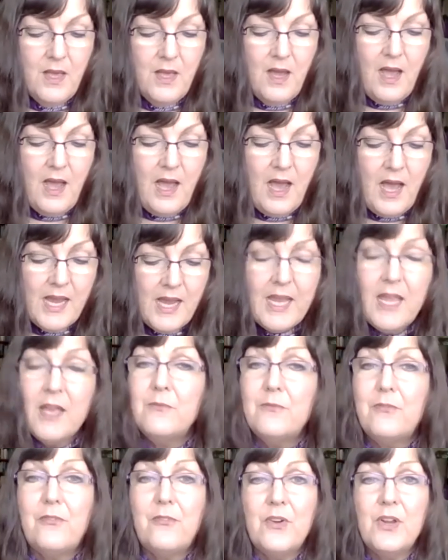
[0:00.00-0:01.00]
I
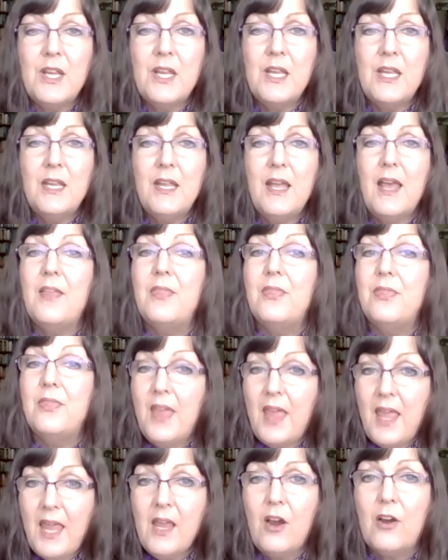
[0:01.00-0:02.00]
am free and
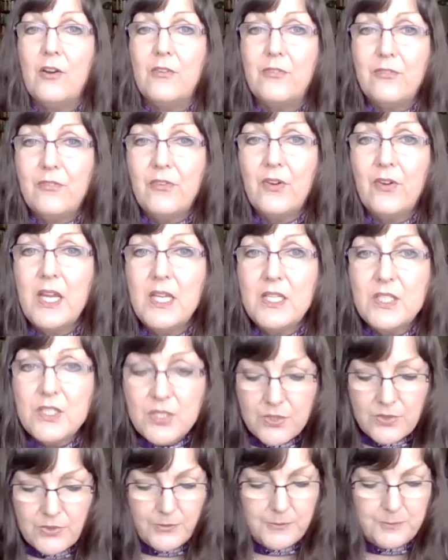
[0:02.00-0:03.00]
they are free
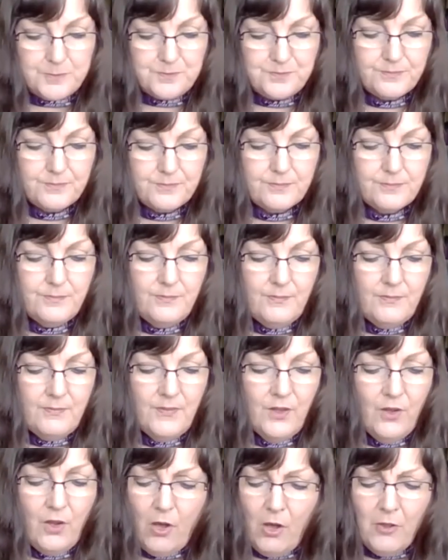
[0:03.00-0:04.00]
too.
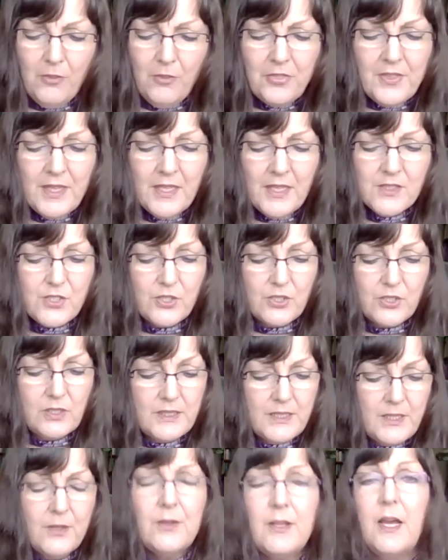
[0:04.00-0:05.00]
All things are
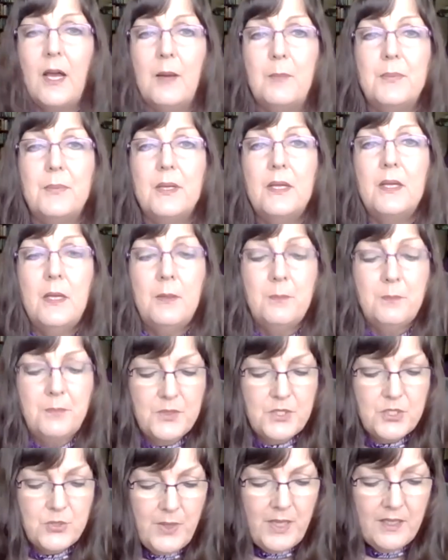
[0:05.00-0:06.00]
cleared up
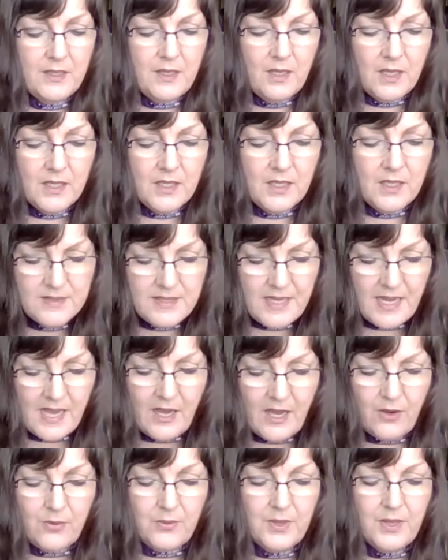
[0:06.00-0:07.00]
between us
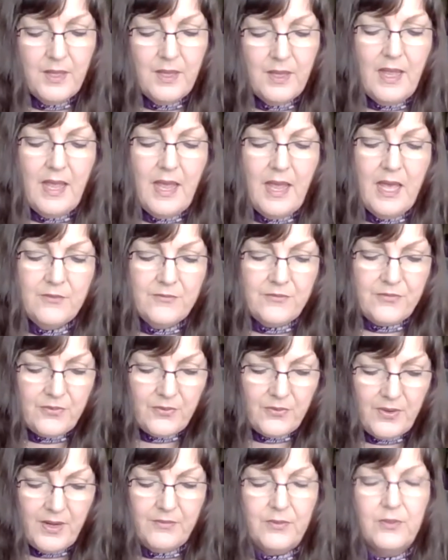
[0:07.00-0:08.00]
now and
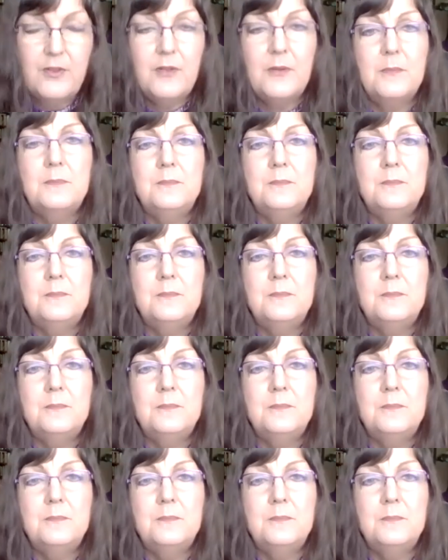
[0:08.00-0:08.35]
forever.